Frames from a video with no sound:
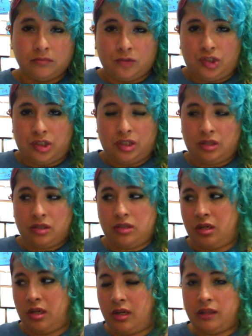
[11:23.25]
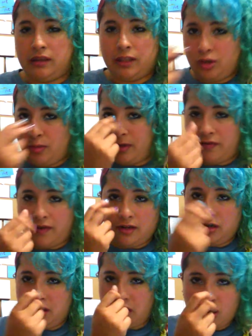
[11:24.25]
just a little bit of a
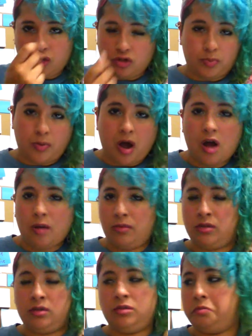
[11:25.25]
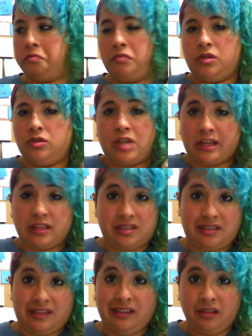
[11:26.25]
nose problem, and
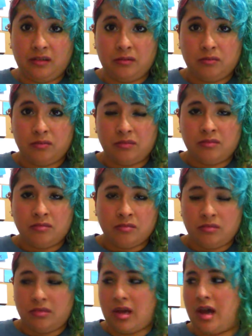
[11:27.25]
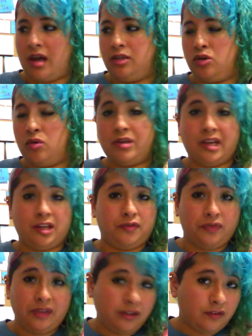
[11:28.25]
that's it. I don't get
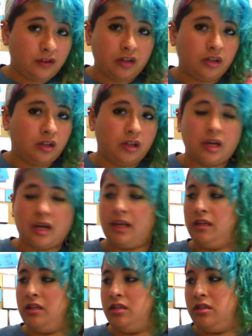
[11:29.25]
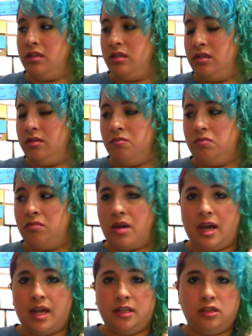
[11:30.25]
fever. I
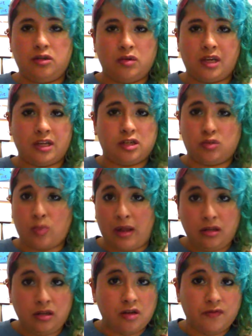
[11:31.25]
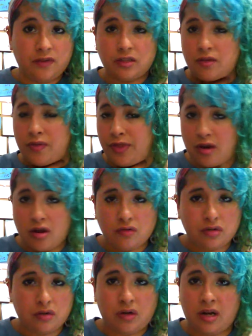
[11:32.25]
don't get swelling of the
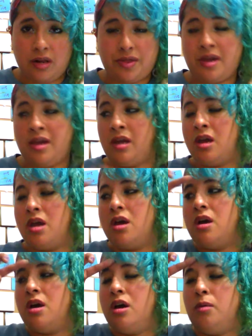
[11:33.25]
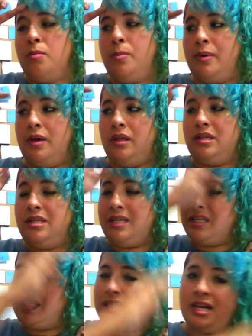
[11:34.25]
throat or anything. But
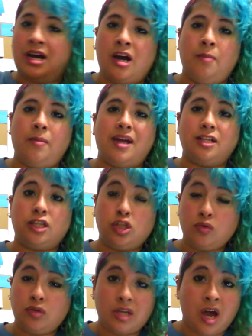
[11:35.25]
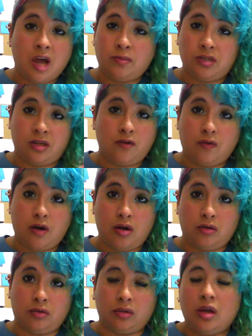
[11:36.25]
this time, 2 times in a
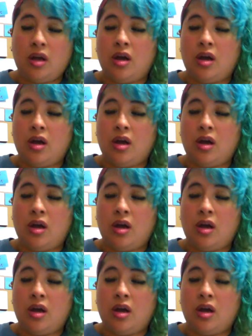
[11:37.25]
row,